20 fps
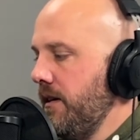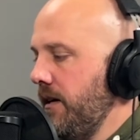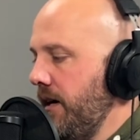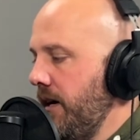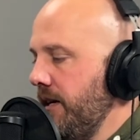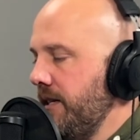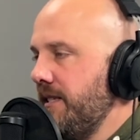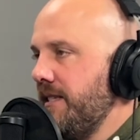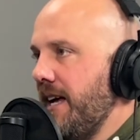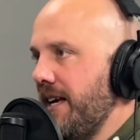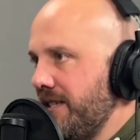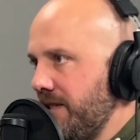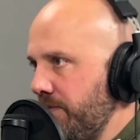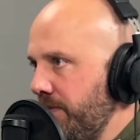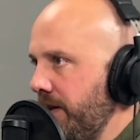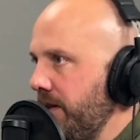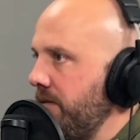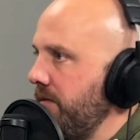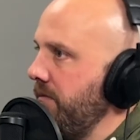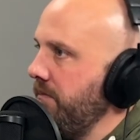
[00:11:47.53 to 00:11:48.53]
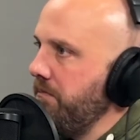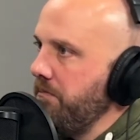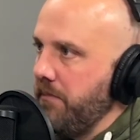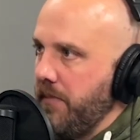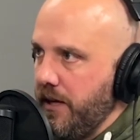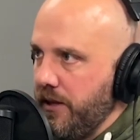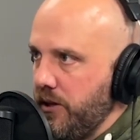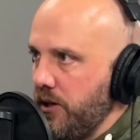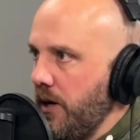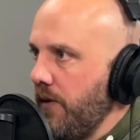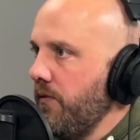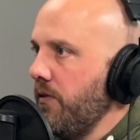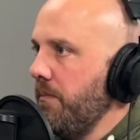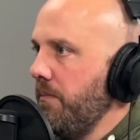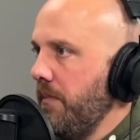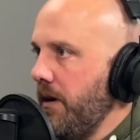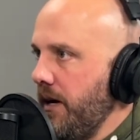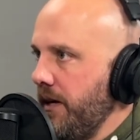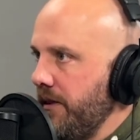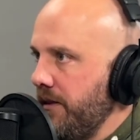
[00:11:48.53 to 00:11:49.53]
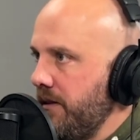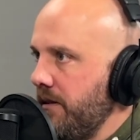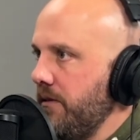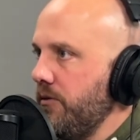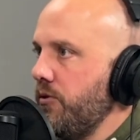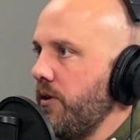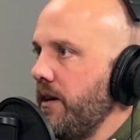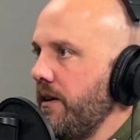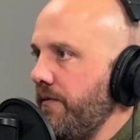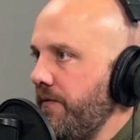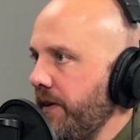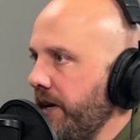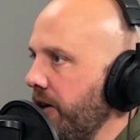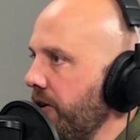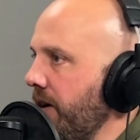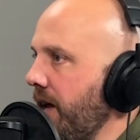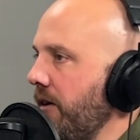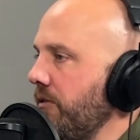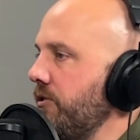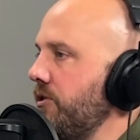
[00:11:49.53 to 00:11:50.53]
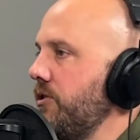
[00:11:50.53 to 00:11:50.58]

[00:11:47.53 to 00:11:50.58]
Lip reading: assessment, month over month, trying to figure it out.